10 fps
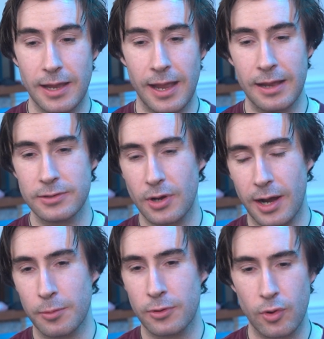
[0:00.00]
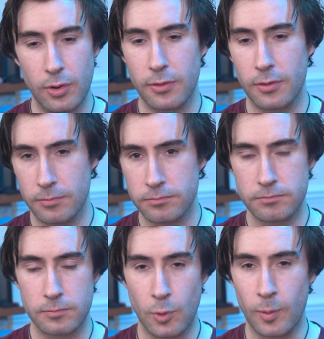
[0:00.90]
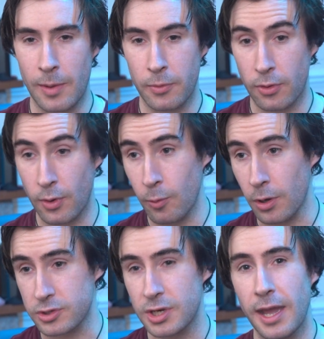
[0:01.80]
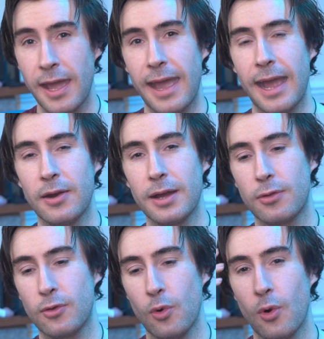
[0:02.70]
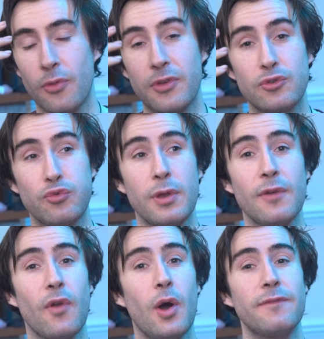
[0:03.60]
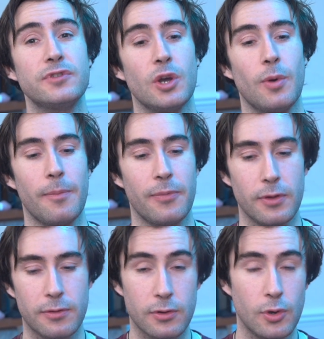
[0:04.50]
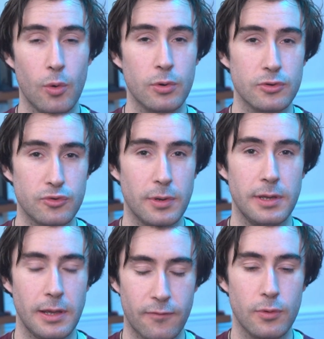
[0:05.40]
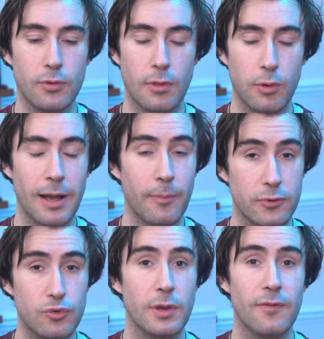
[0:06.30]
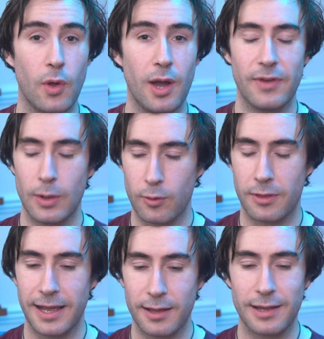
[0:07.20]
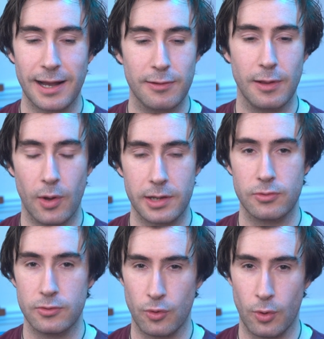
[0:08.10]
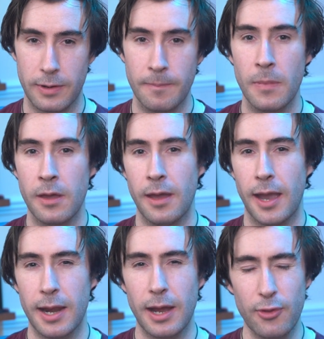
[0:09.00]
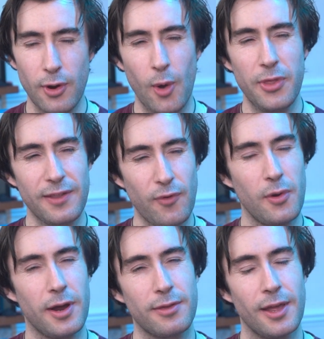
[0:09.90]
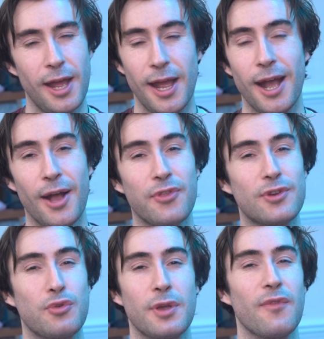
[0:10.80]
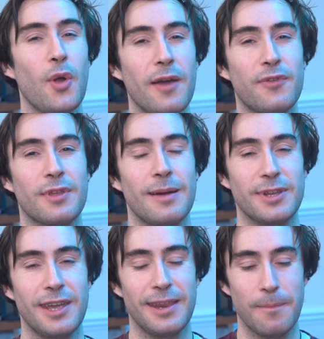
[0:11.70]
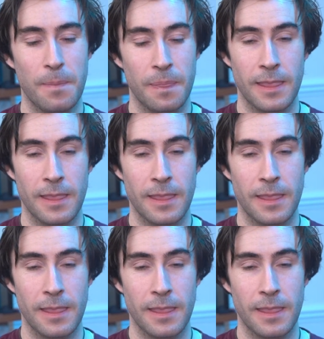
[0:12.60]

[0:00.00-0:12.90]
And I was curious what would happen, so I watched. And I saw the tree of life show up, this golden tree. If you just look up tree of life, it looks exactly like the drawing. And I thought, oh, that's very nice. The tree of life has come to get him.